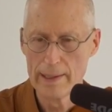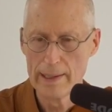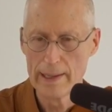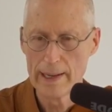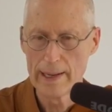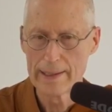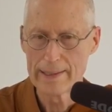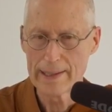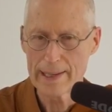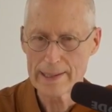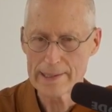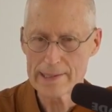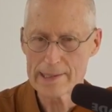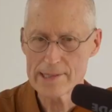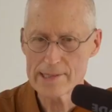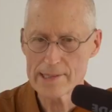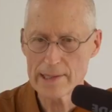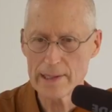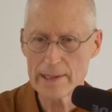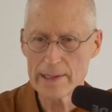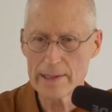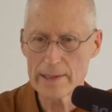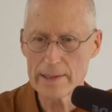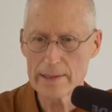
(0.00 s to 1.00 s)
And that
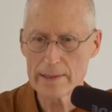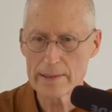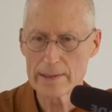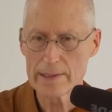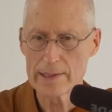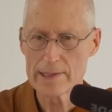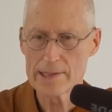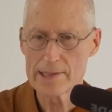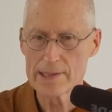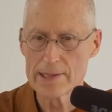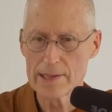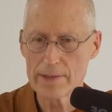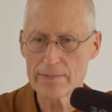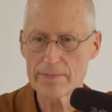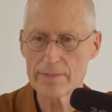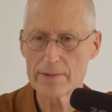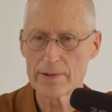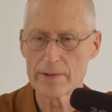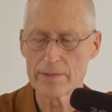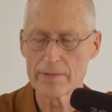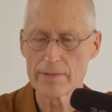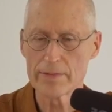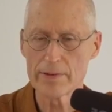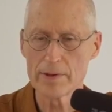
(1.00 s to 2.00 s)
desire is
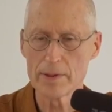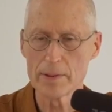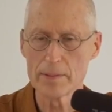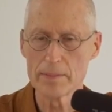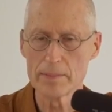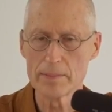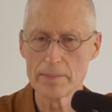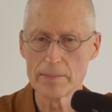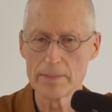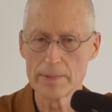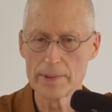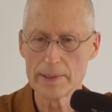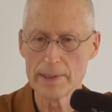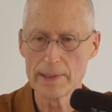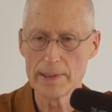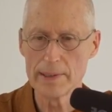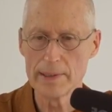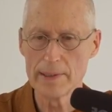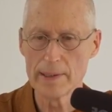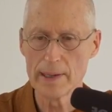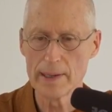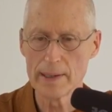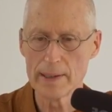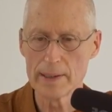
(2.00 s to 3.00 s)
different from
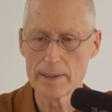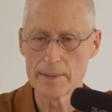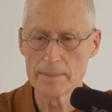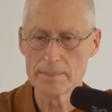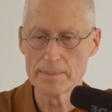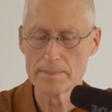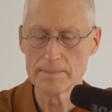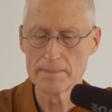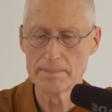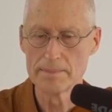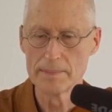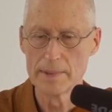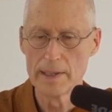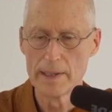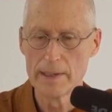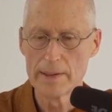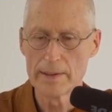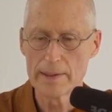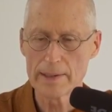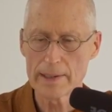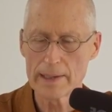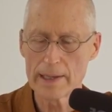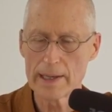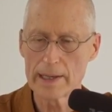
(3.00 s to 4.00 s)
the, um,
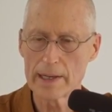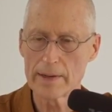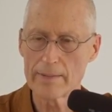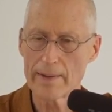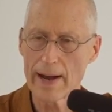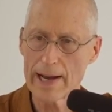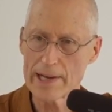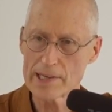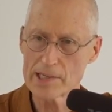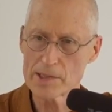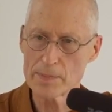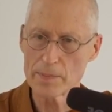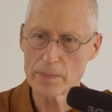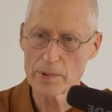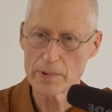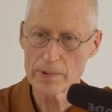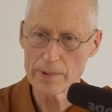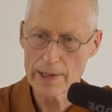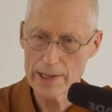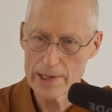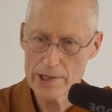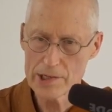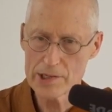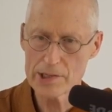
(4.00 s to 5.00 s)
the kind of
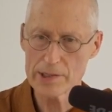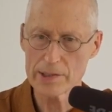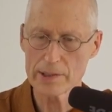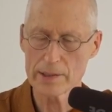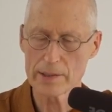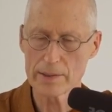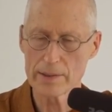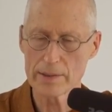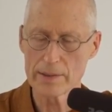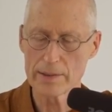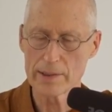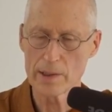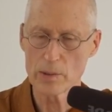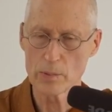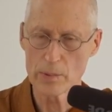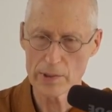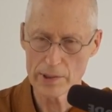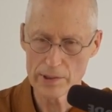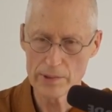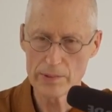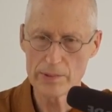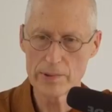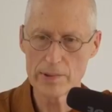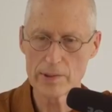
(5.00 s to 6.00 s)
aspiration that we
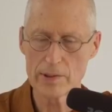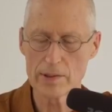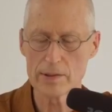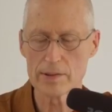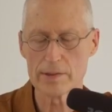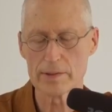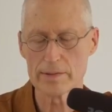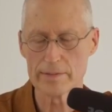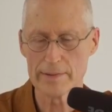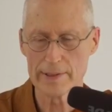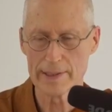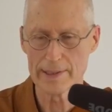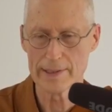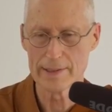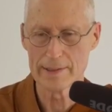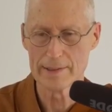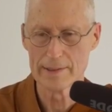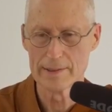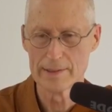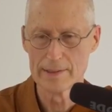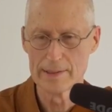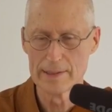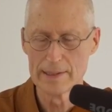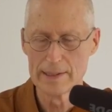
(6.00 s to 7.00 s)
do cultivate
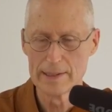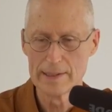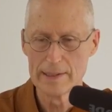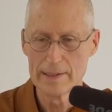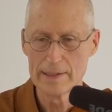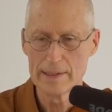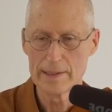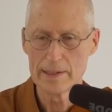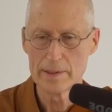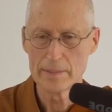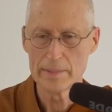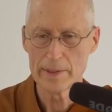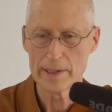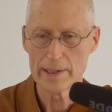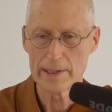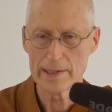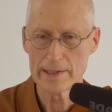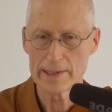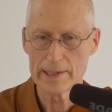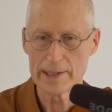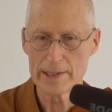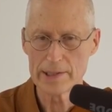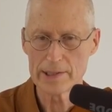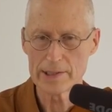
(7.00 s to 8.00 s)
in
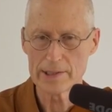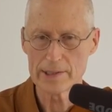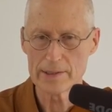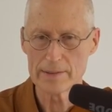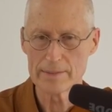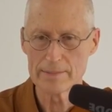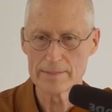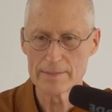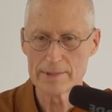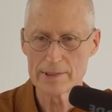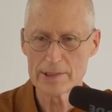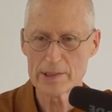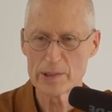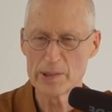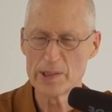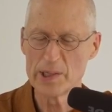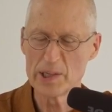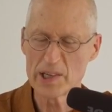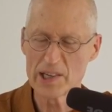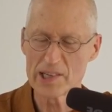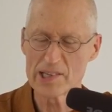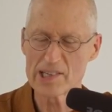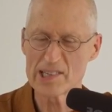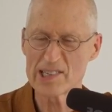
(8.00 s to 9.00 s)
meditation. So
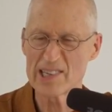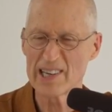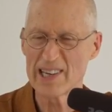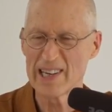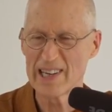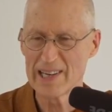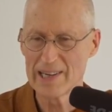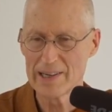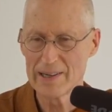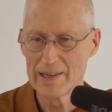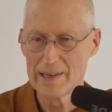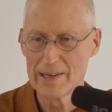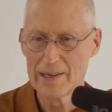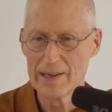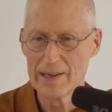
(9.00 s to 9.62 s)
you could say